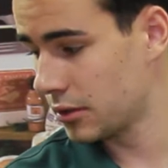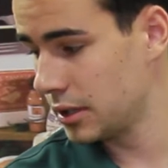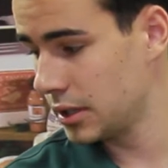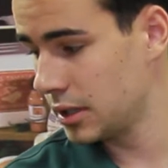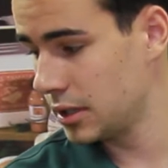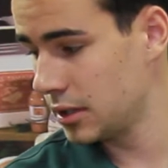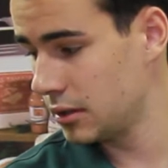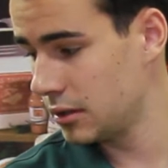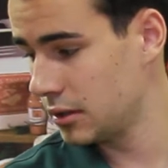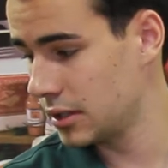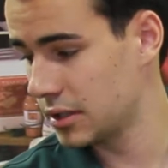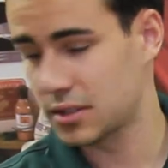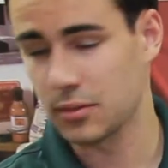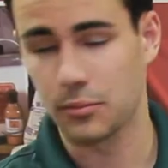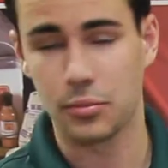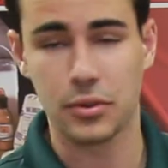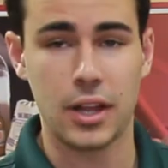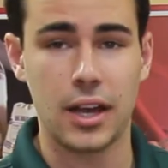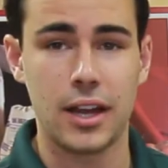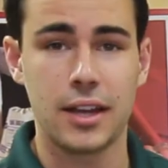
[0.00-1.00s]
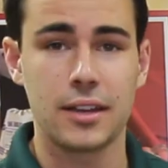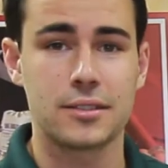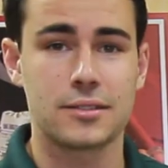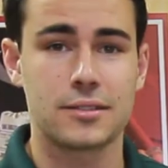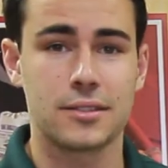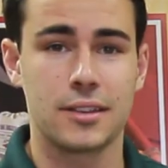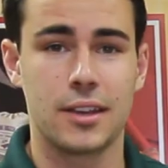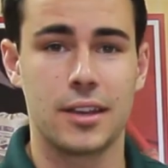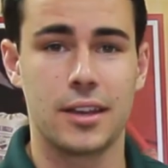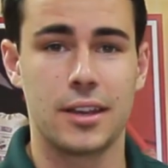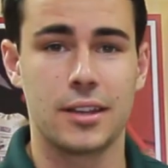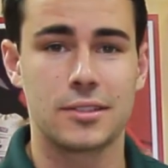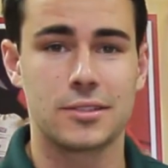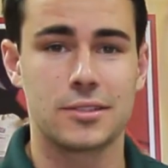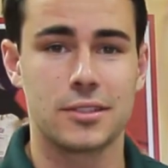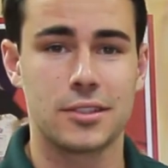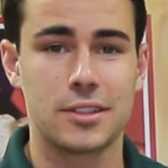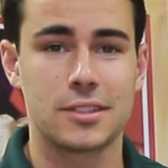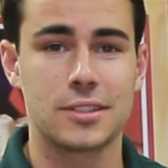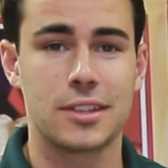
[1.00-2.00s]
the supplies, and
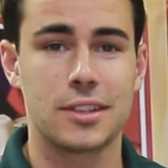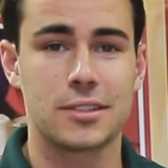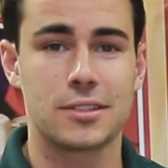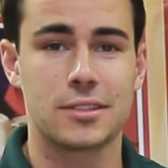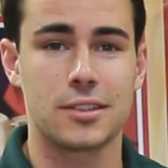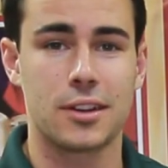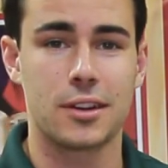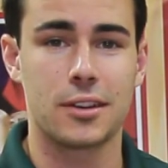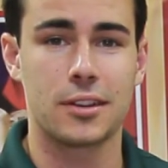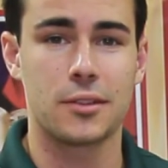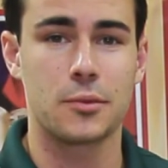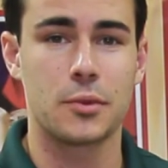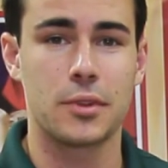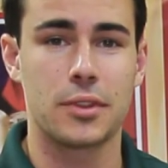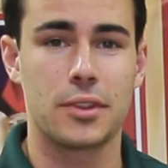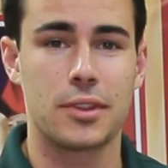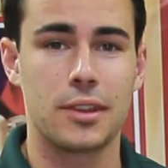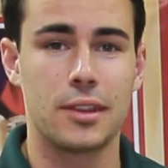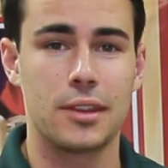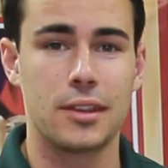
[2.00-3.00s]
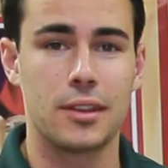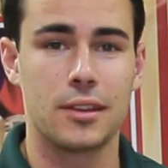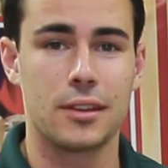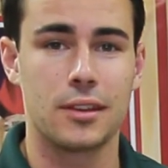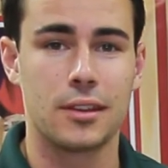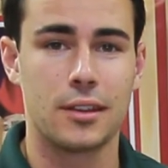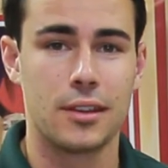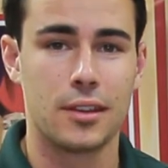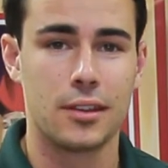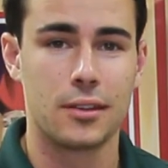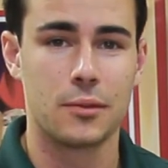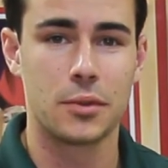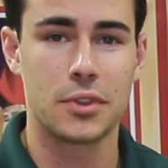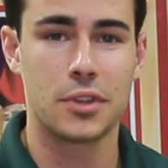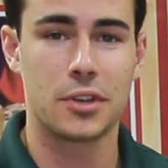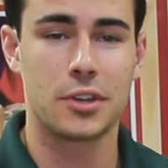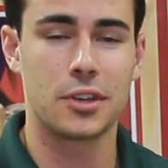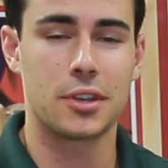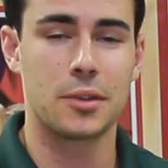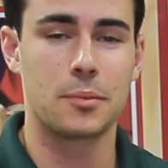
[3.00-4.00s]
so let's get started with the
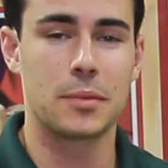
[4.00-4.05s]
cooking